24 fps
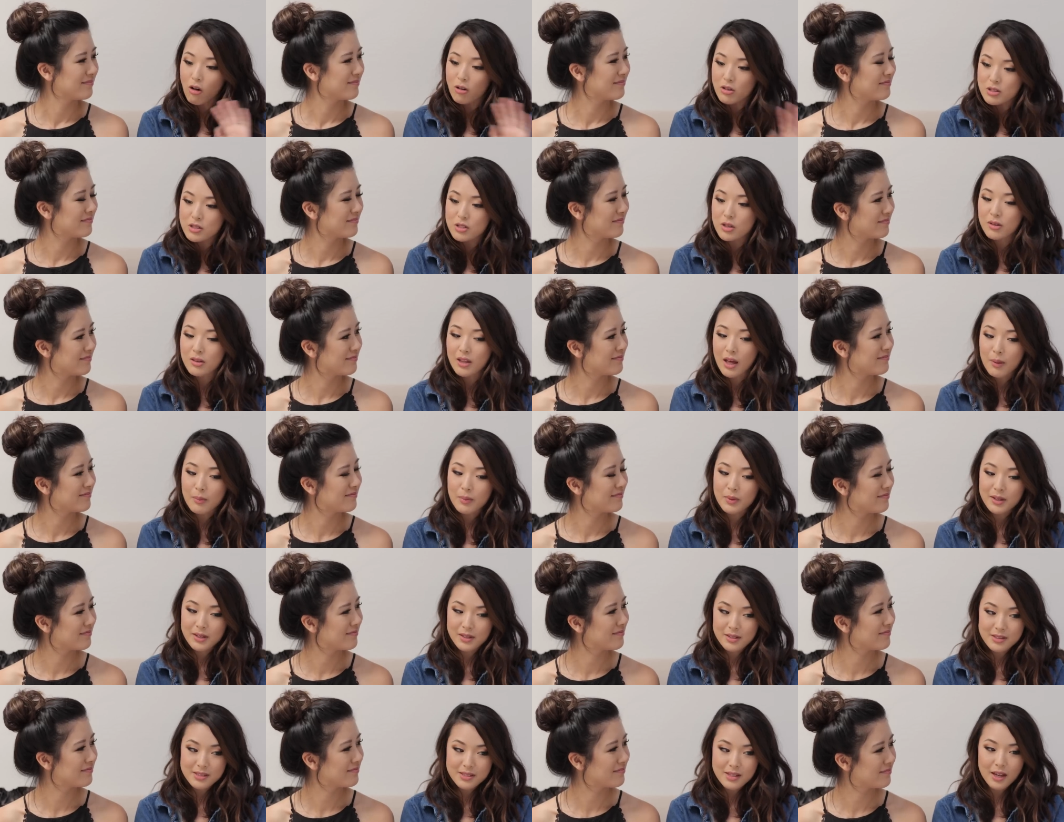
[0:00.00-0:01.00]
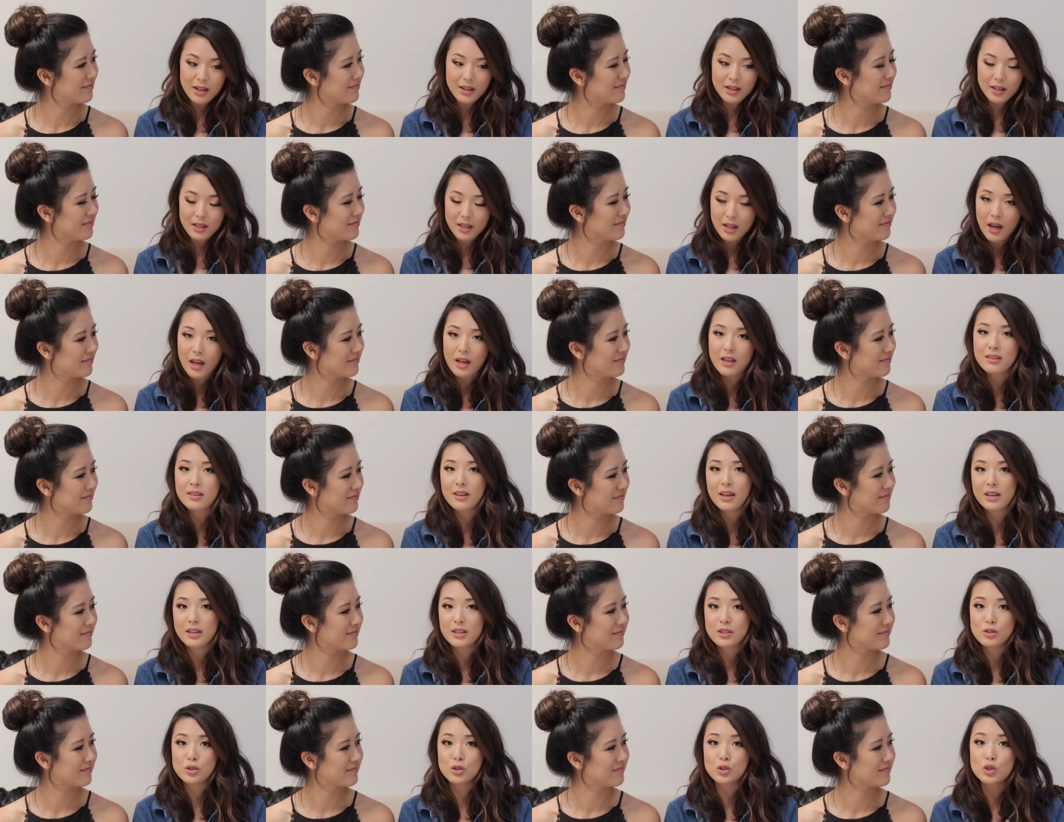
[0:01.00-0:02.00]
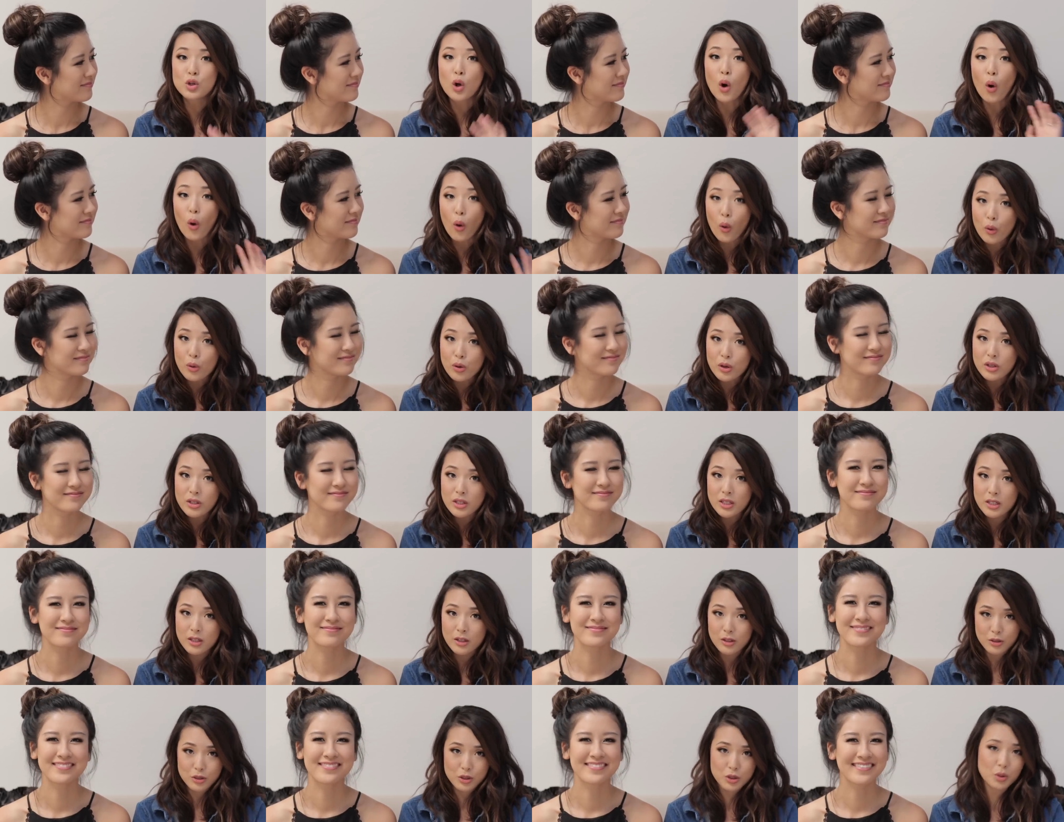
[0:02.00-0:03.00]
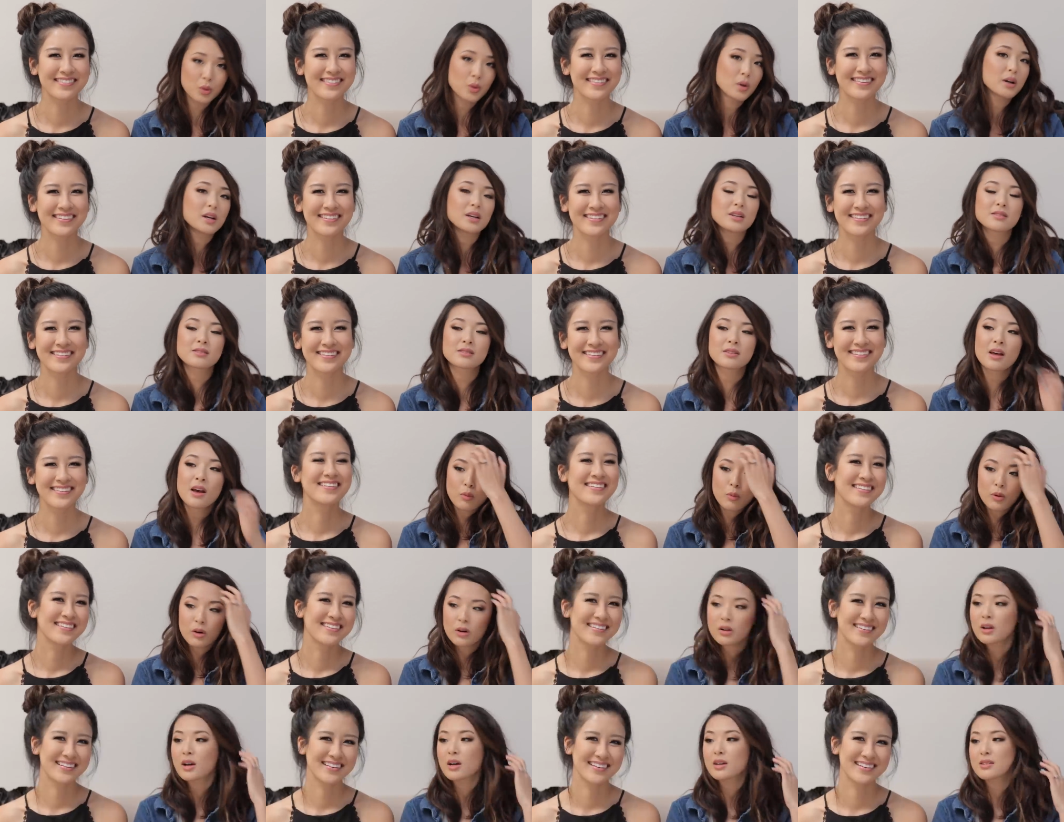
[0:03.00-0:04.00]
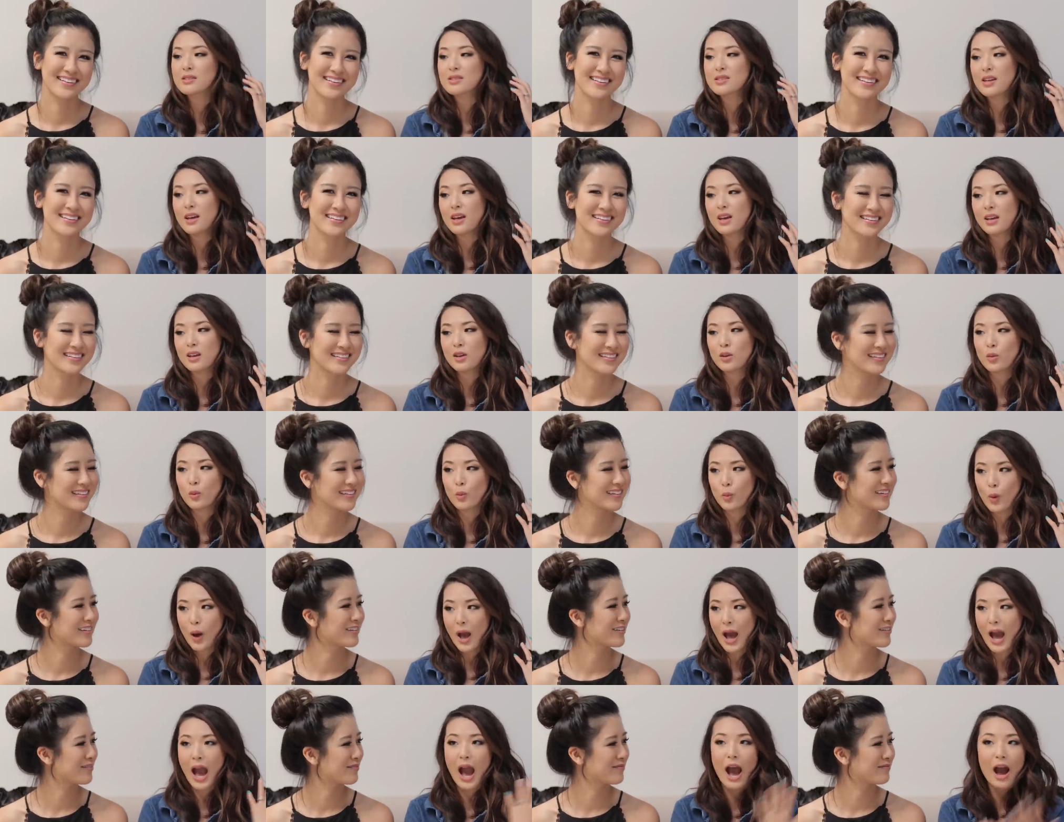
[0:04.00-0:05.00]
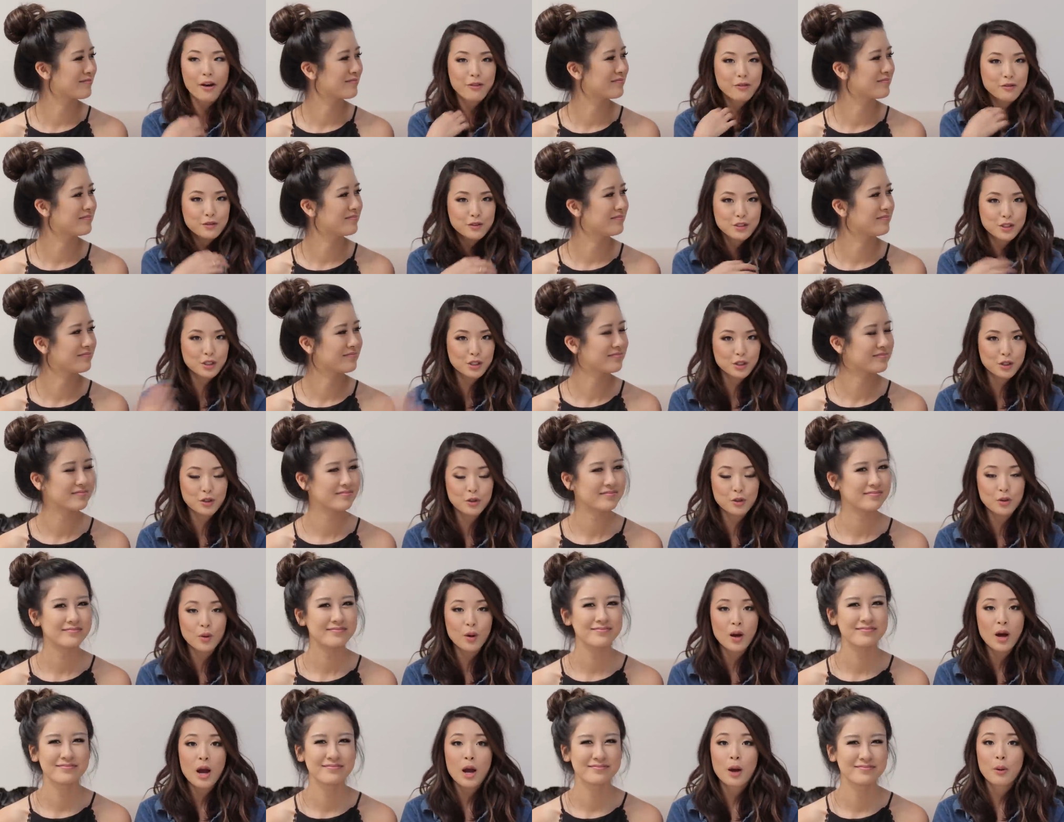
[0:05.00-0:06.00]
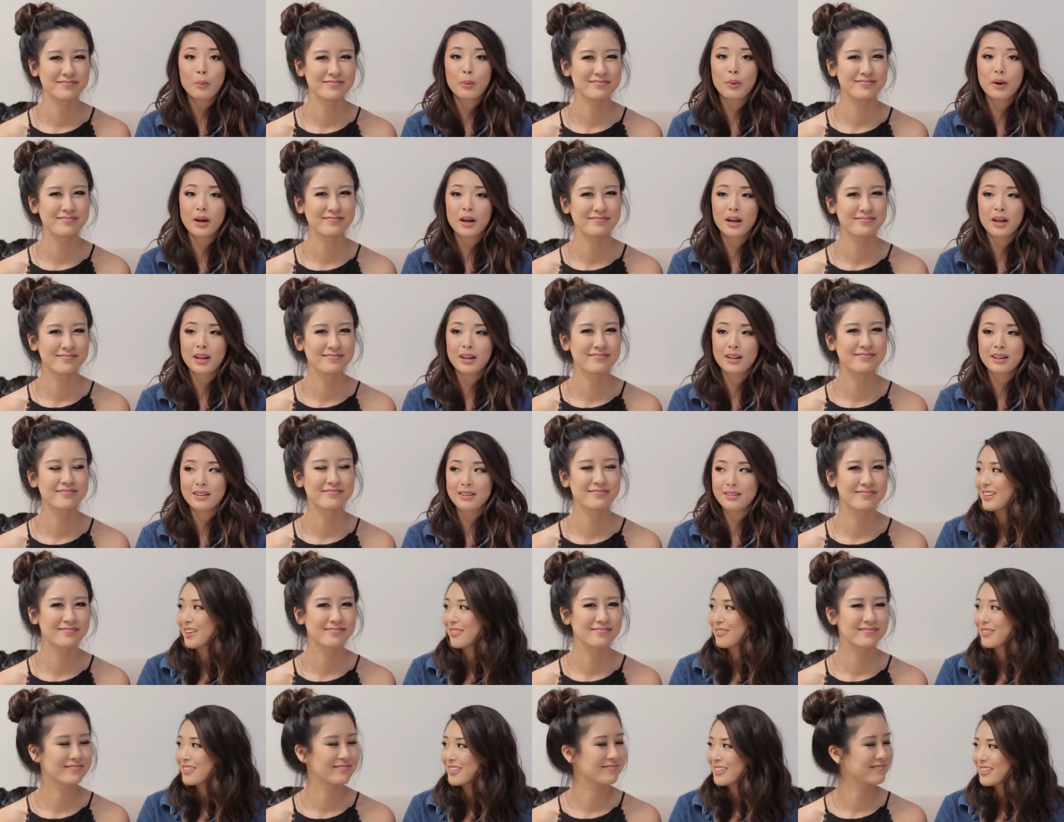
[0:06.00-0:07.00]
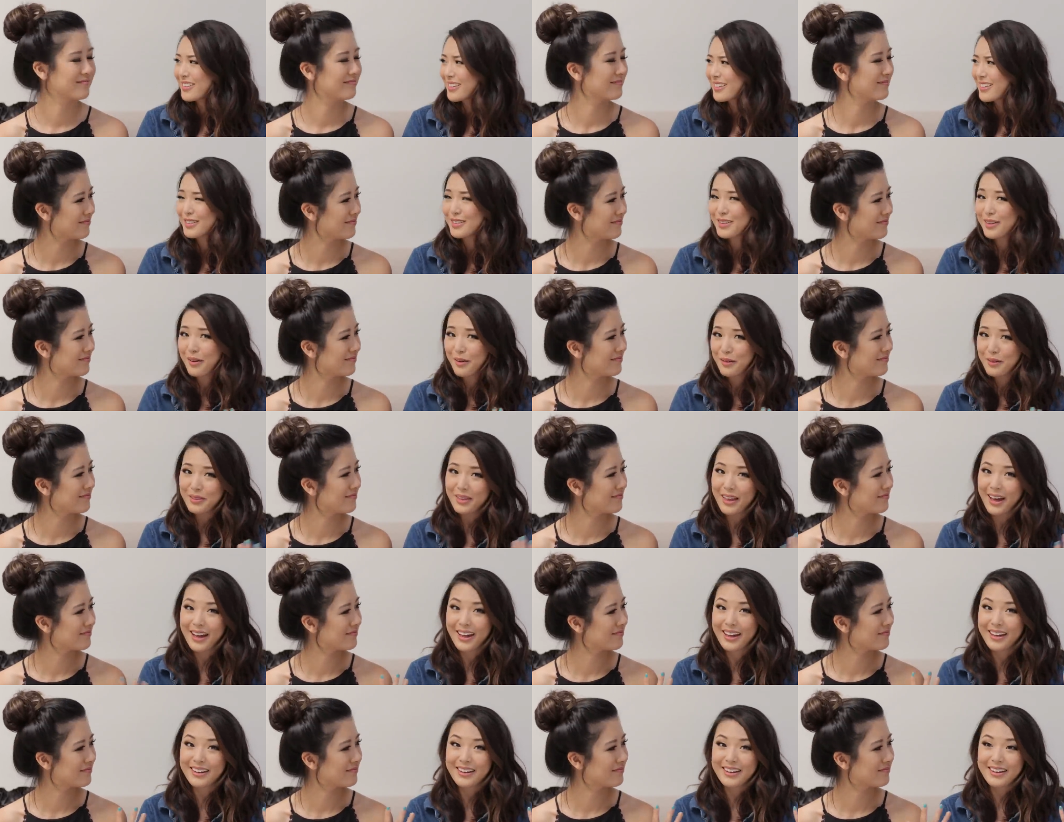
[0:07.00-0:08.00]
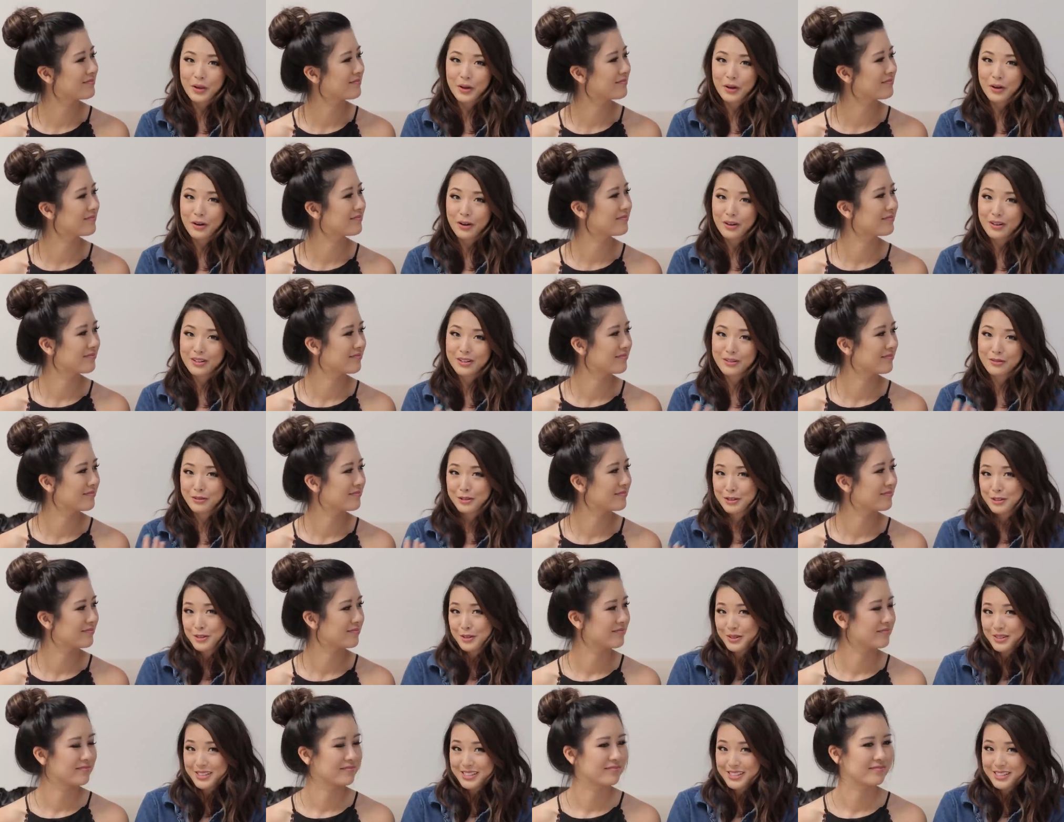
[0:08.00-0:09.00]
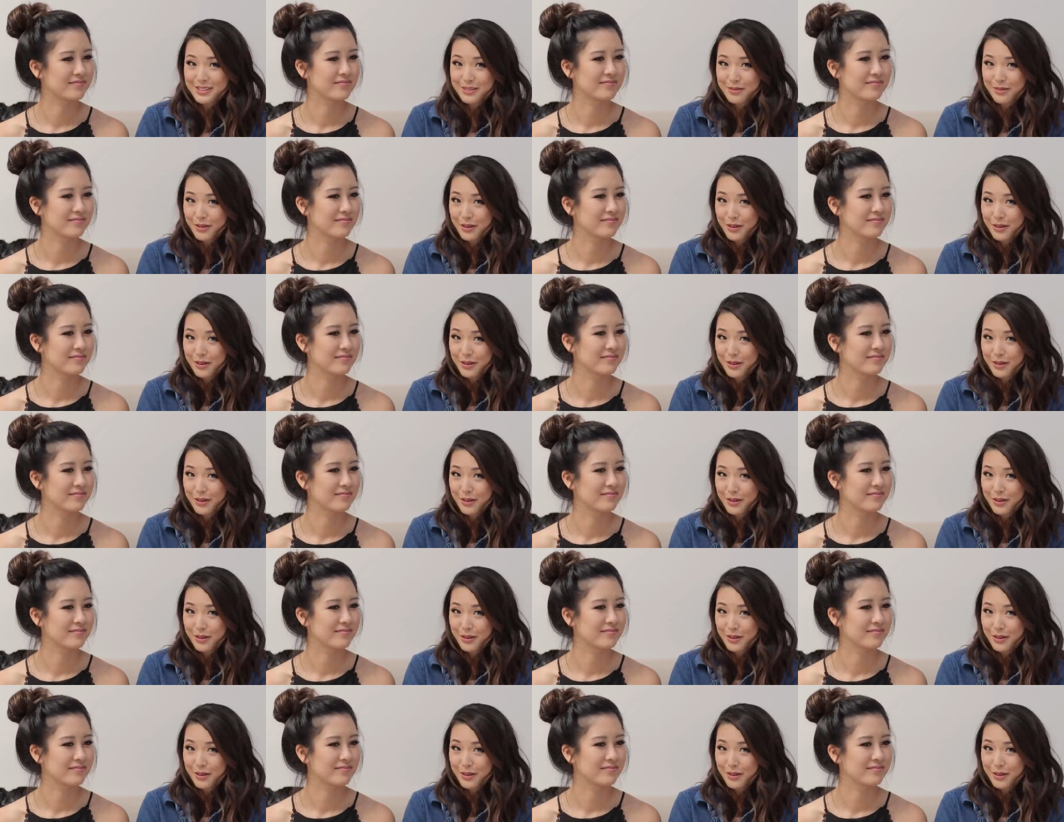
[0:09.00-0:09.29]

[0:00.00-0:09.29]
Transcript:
Speaker 1: Also, that being said, again, like like it's totally your choice. We're not saying you have to, but definitely know that there are different choices